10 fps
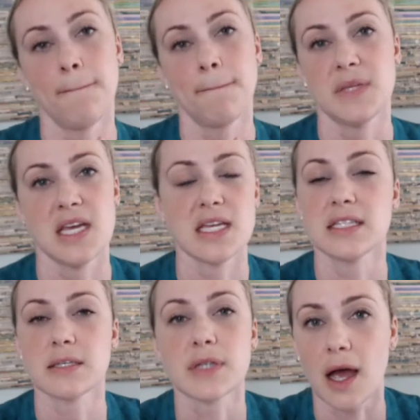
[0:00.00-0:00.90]
taking
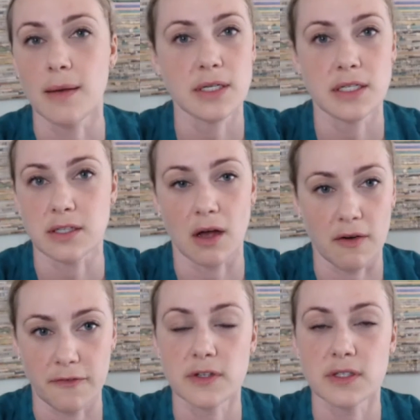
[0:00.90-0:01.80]
some time to just
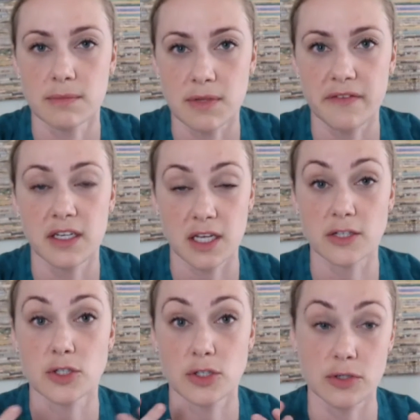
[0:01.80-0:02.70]
offer some loving
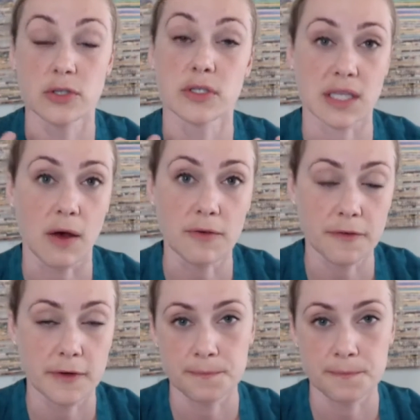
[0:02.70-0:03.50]
touch to yourself.